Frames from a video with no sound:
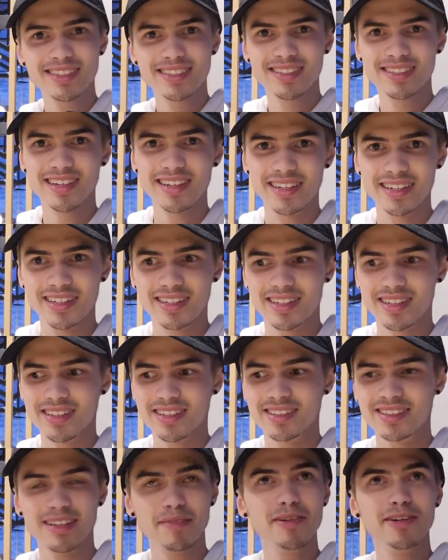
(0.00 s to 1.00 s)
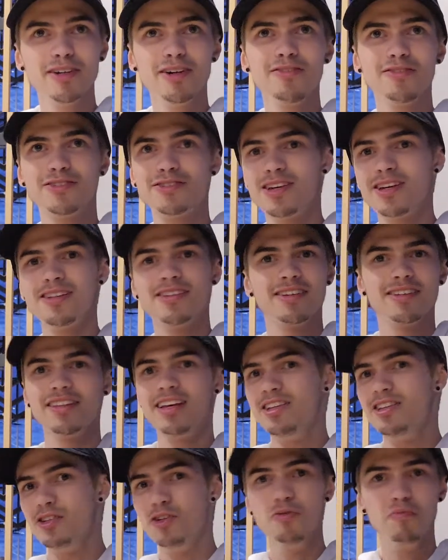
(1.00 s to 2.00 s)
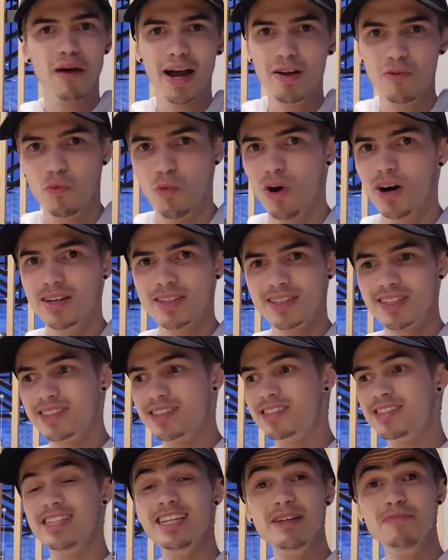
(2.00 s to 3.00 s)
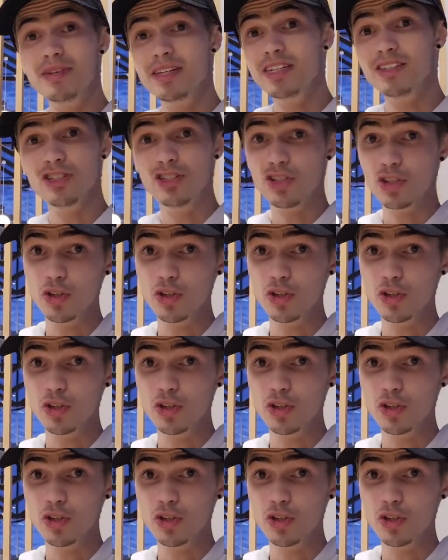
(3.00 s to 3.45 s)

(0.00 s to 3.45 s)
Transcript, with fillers: guys think and let me know if there's anything that you might want to see me